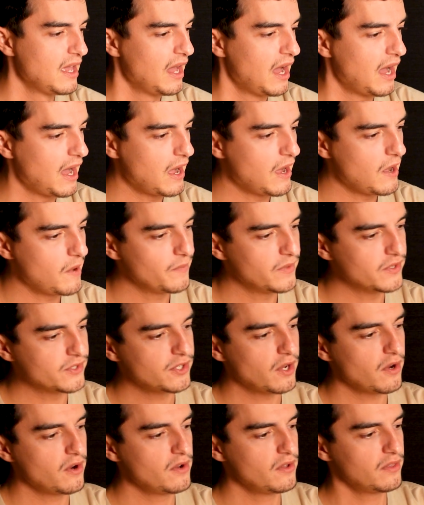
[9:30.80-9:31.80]

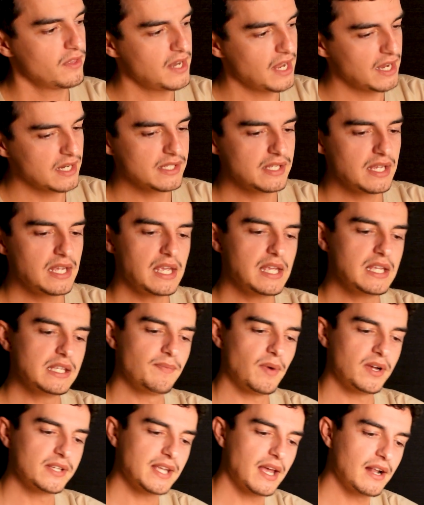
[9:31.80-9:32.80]
So the next thing is
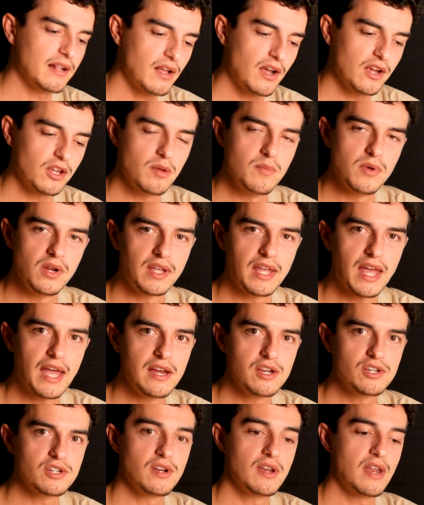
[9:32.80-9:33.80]
my satellite
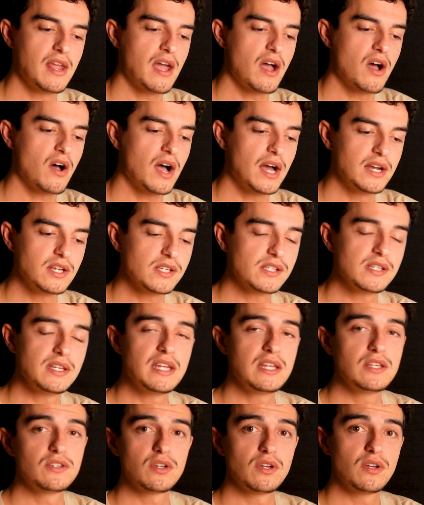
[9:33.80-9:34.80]
communication. Now, I just
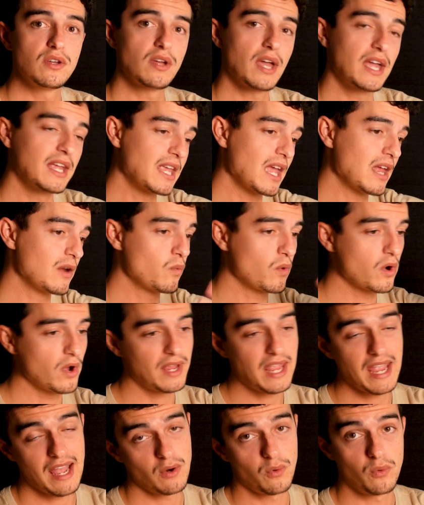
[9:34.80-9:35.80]
need to, again,
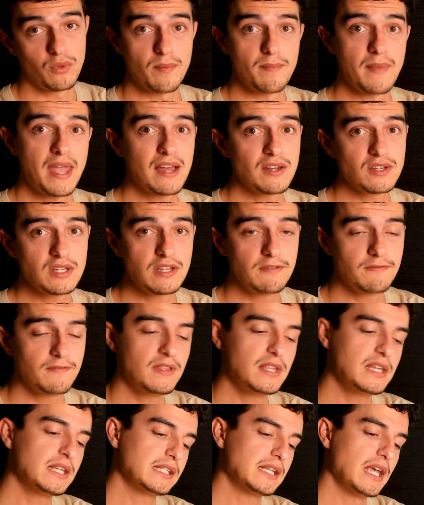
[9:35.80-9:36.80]
work out all the mounting for
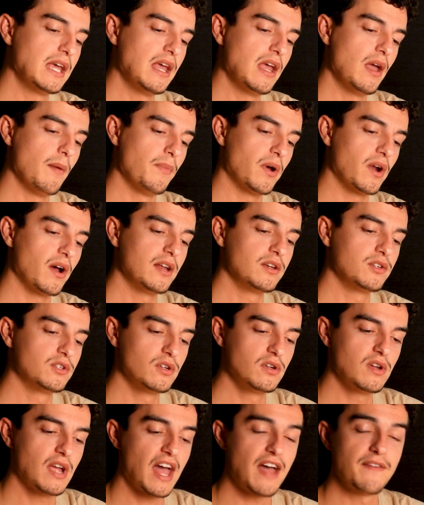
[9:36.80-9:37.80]
this, but I
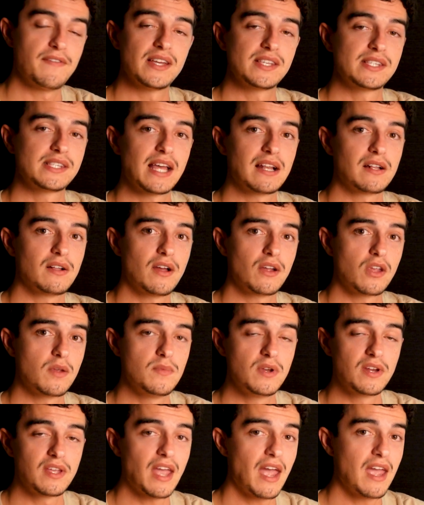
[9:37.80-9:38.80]
do have a satellite
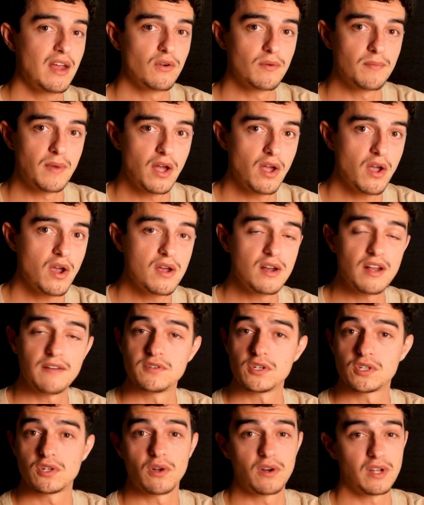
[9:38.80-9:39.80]
communicator of my own. I've
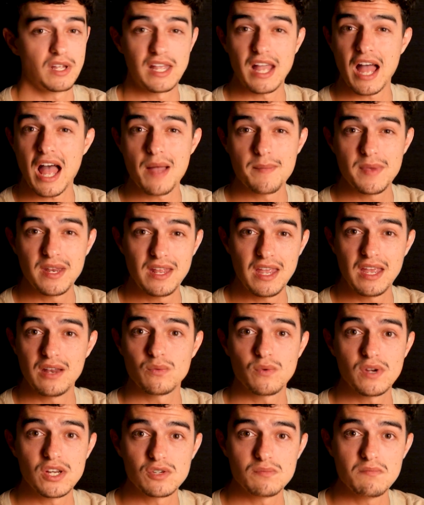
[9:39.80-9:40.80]
just got a Garmin
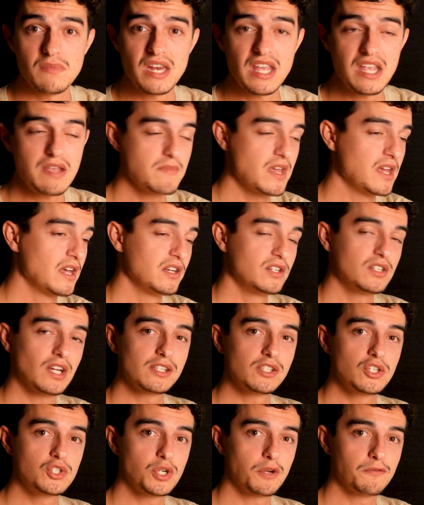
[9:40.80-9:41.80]
InReach Mini.
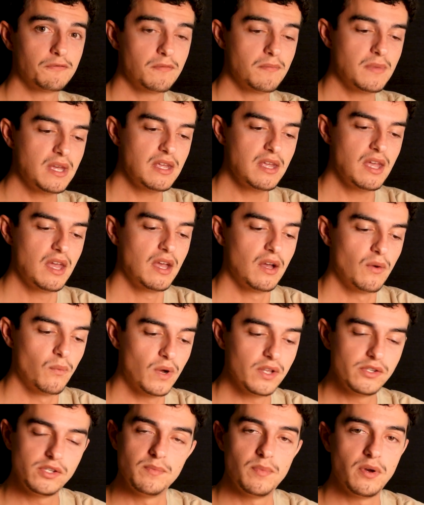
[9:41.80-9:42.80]
Does a job for me.
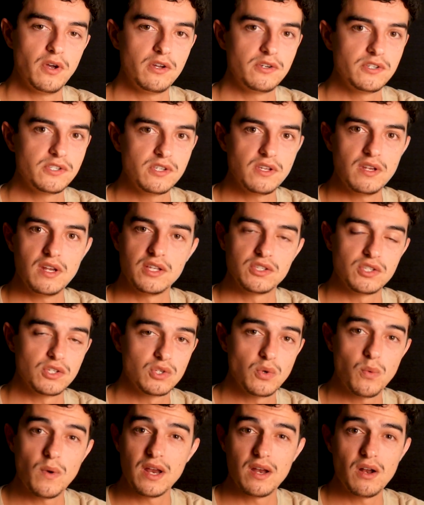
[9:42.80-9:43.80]
Once you purchase it, it's a
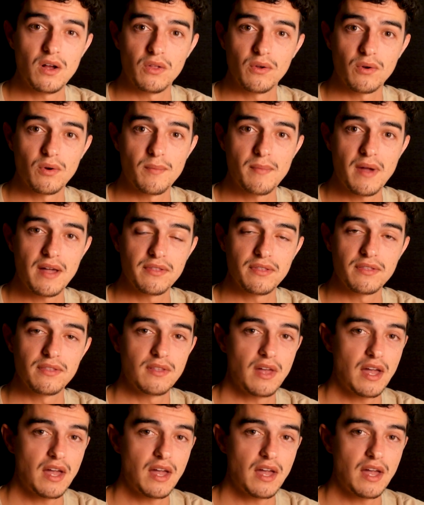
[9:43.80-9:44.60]
$20 a month